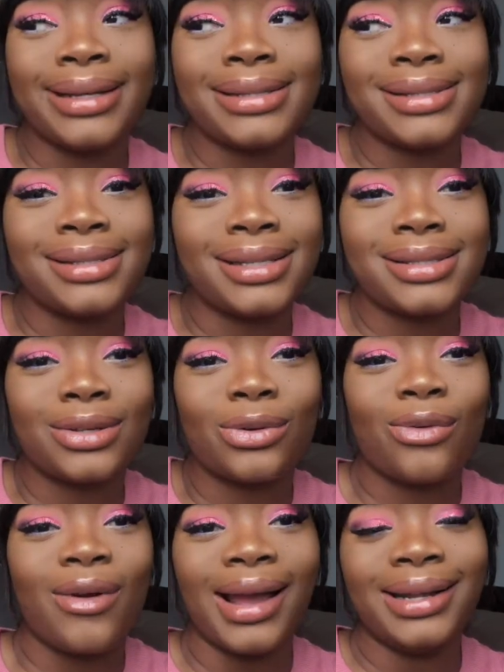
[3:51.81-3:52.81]
It's
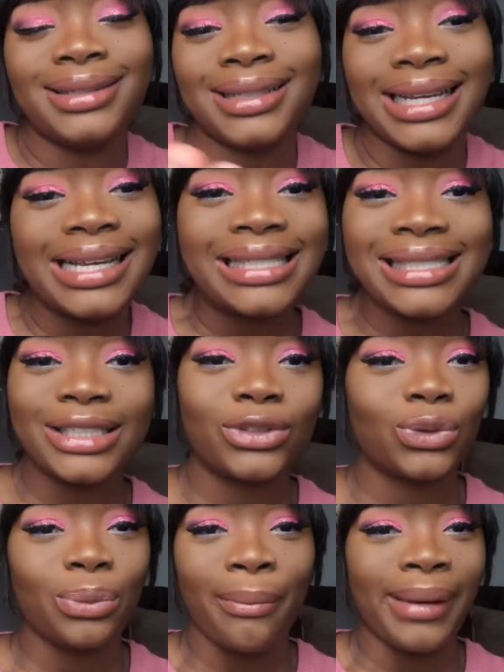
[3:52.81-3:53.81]
quite easy
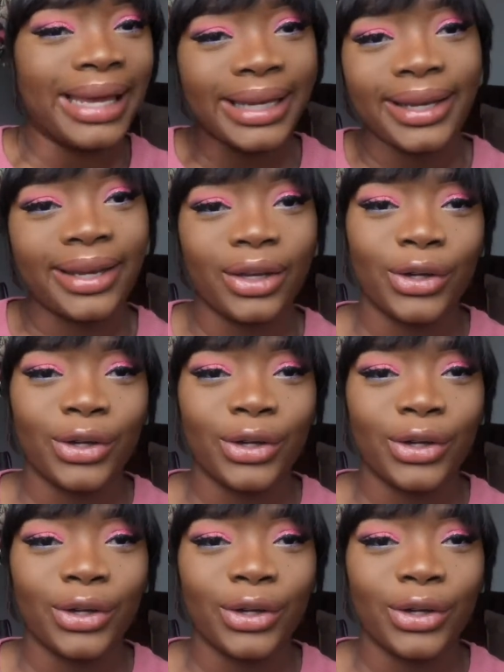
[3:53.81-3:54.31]
to make,